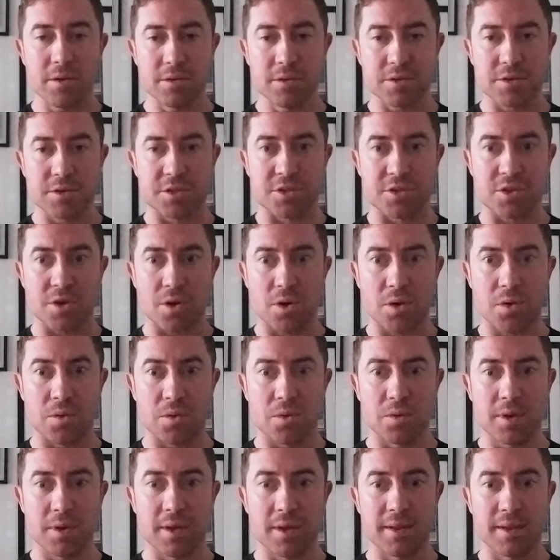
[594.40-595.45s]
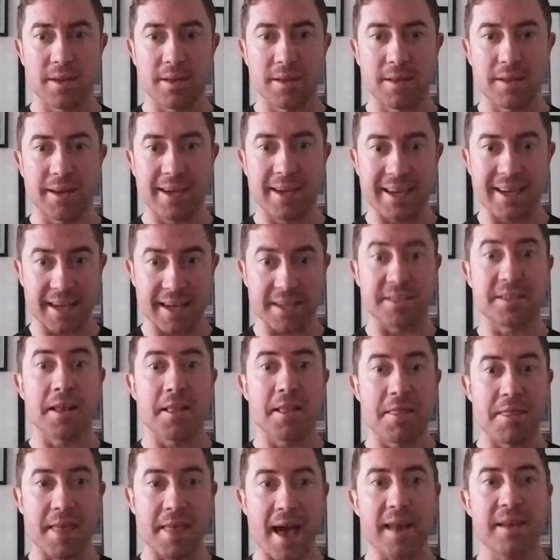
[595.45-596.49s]
So yes,
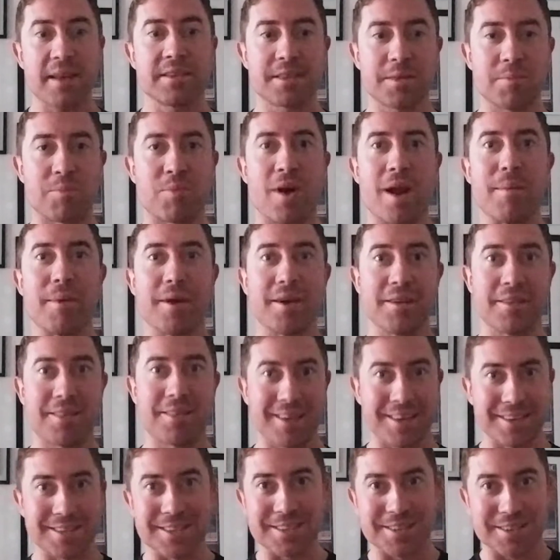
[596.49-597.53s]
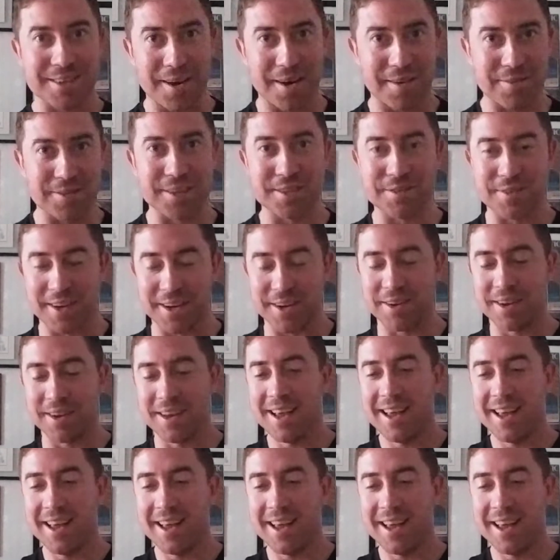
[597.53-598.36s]
that is the primary thesis of this video.